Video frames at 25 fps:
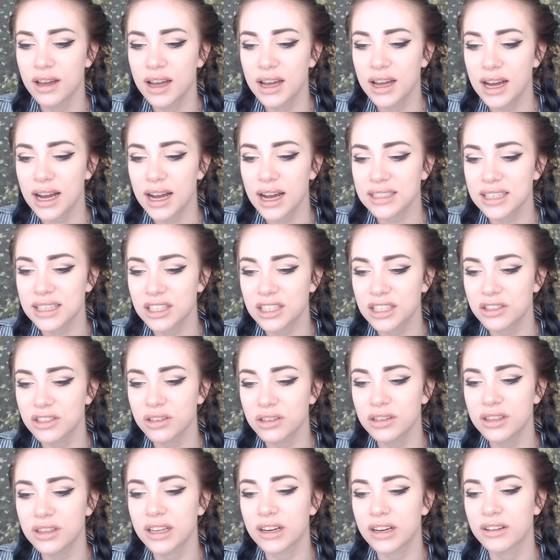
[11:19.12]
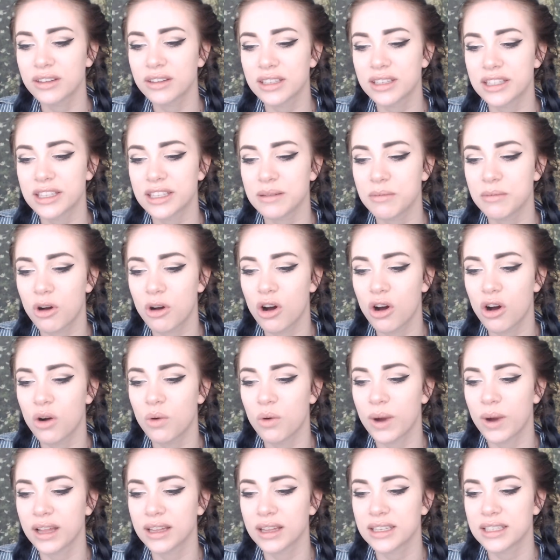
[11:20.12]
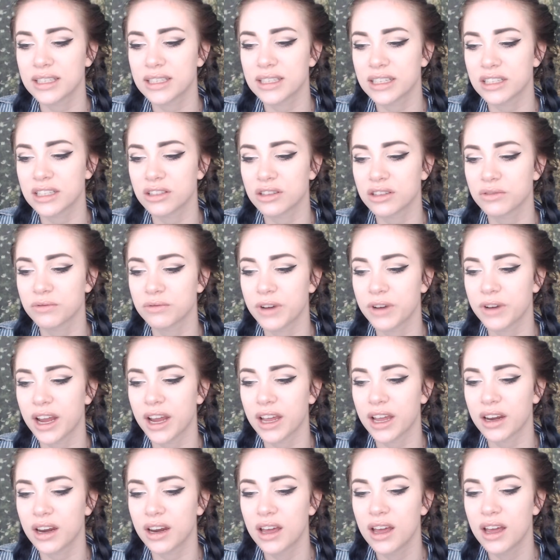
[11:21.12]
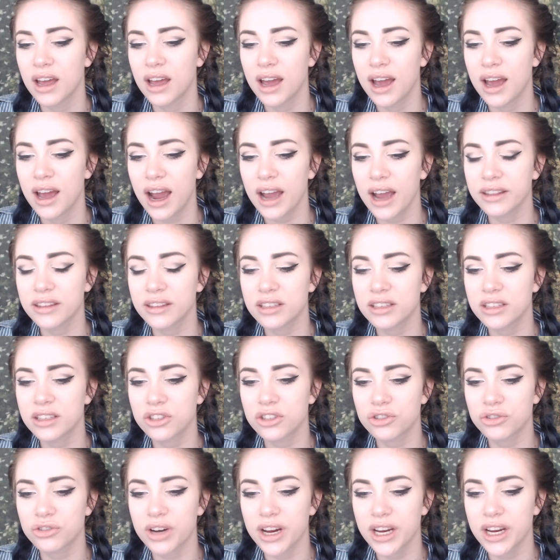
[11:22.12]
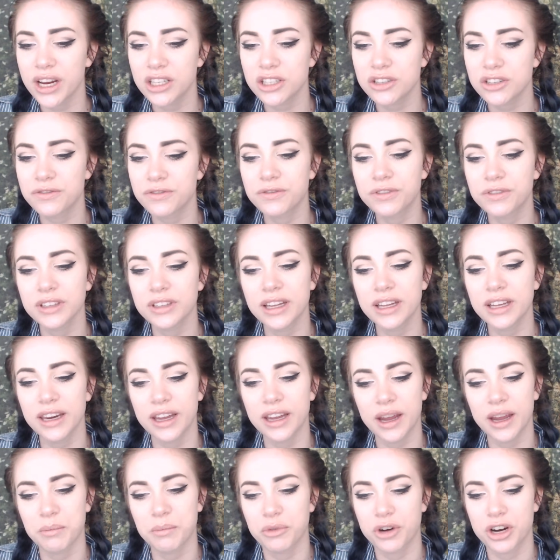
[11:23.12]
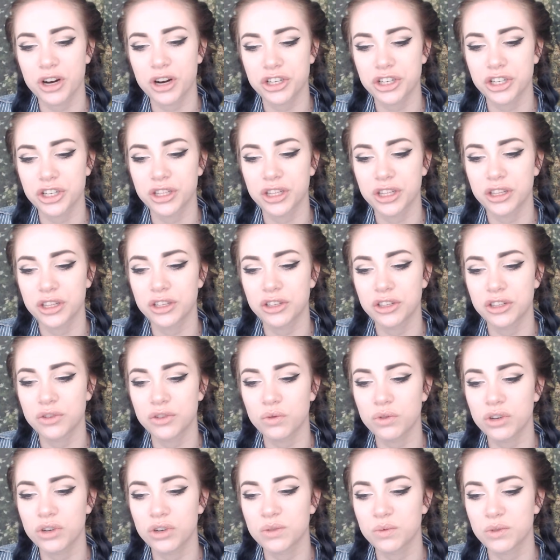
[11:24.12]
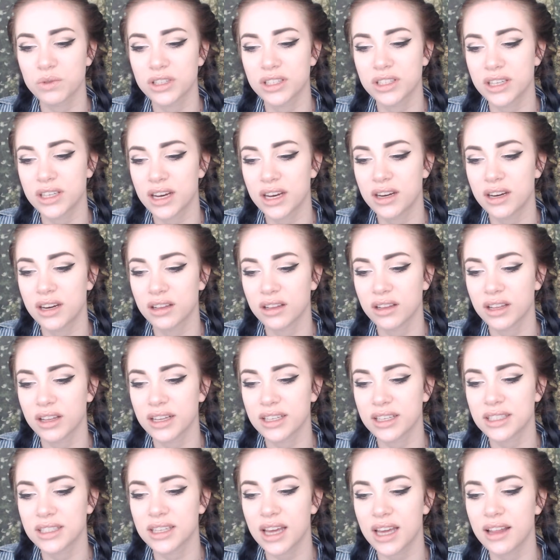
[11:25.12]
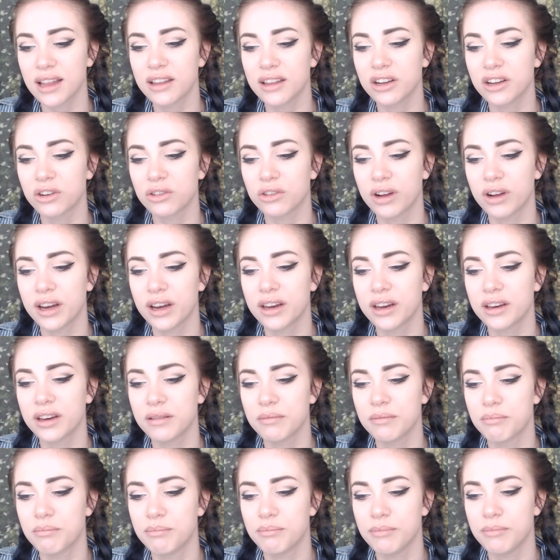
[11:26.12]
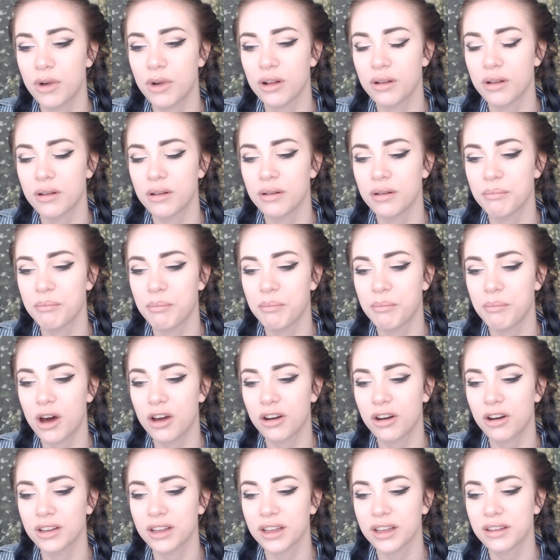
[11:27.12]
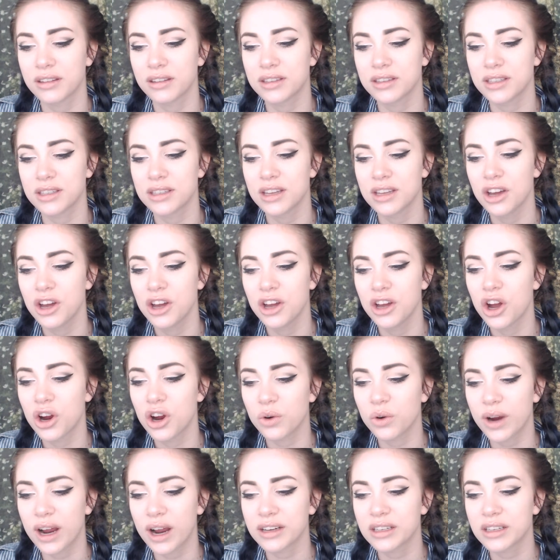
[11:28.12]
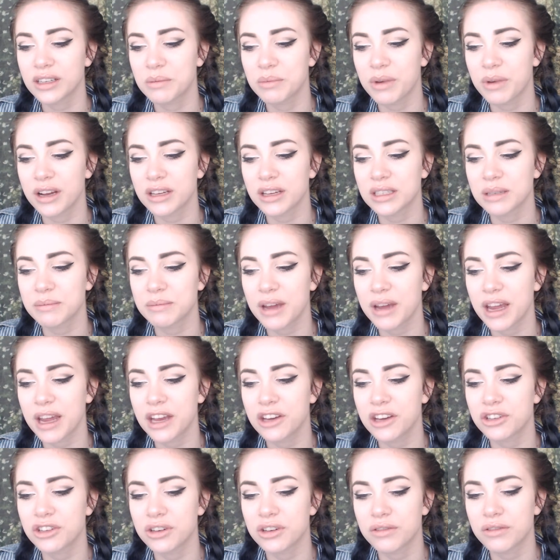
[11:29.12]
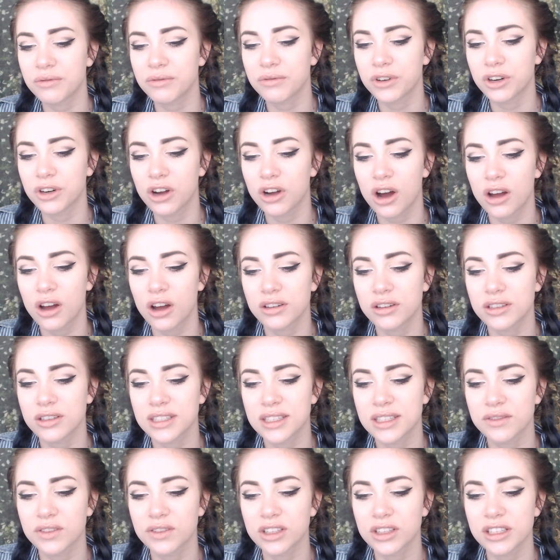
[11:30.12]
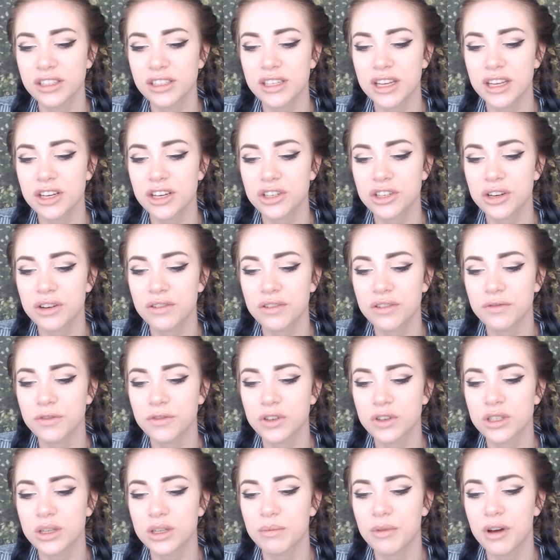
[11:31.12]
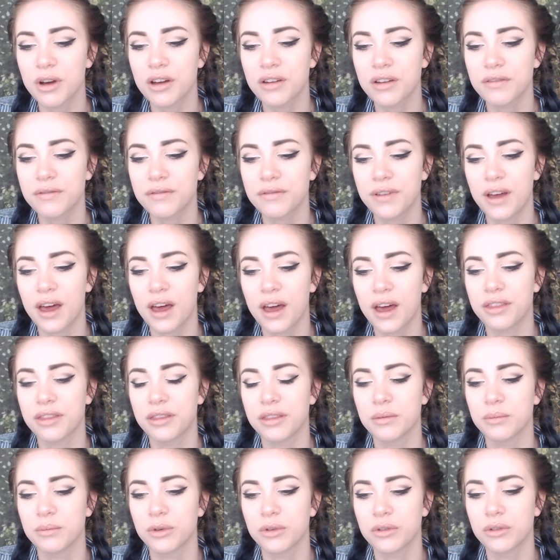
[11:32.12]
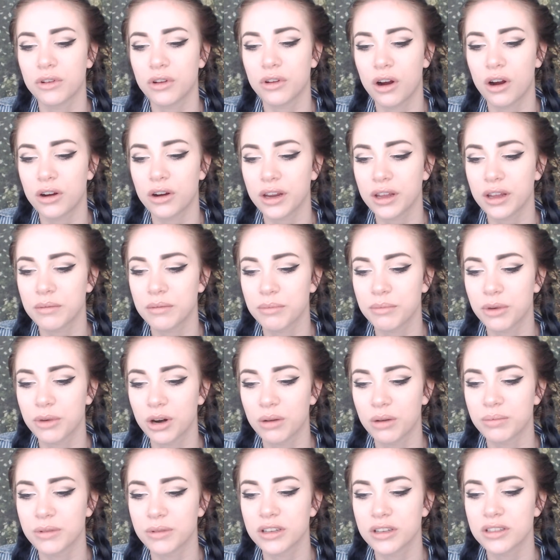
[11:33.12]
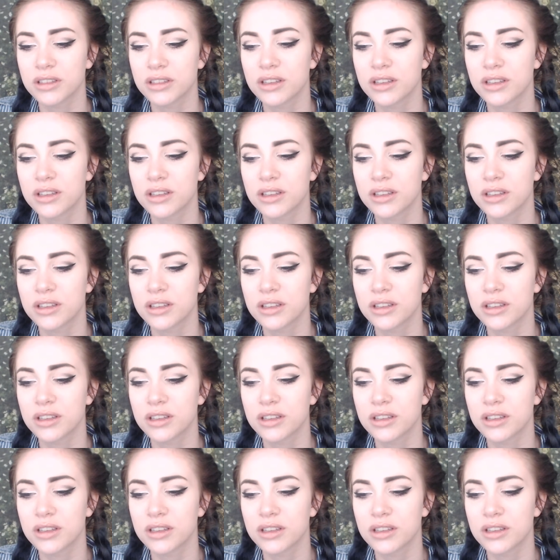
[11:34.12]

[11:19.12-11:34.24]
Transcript: As I stood there in the dim hallway listening to the rain, I had this strange, fleeting impression that the doors were standing like silent granite monoliths, erected by some ancient, forgotten civilization for some unfathomable guardian purpose.